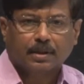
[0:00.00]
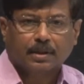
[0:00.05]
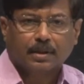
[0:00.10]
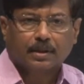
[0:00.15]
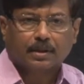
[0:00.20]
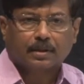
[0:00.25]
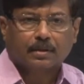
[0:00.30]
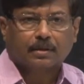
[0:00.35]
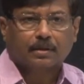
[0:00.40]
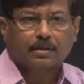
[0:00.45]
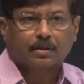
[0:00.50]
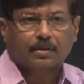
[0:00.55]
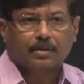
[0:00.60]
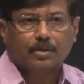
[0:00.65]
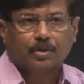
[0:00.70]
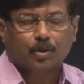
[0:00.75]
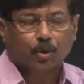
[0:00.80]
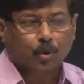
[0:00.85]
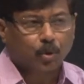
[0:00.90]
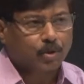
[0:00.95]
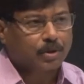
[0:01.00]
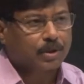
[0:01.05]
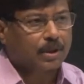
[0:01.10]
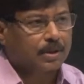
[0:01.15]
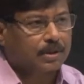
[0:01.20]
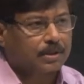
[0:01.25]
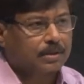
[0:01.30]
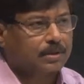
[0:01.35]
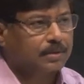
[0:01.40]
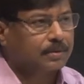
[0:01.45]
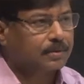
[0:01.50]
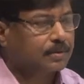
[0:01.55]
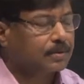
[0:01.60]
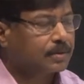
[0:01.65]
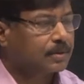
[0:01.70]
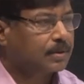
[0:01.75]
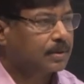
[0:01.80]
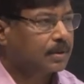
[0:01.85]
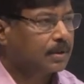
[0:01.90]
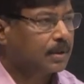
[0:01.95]
happy Doctor's Day, the
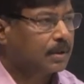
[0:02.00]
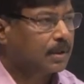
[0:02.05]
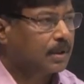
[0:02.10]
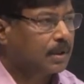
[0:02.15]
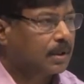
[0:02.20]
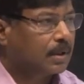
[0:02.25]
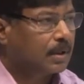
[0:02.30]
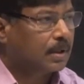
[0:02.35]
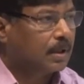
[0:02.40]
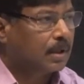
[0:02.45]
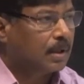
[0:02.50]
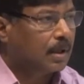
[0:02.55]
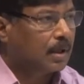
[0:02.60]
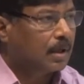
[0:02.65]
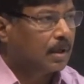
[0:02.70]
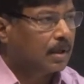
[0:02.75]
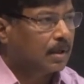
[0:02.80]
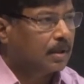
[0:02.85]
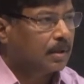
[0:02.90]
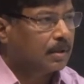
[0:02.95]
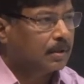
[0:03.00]
CEO further said,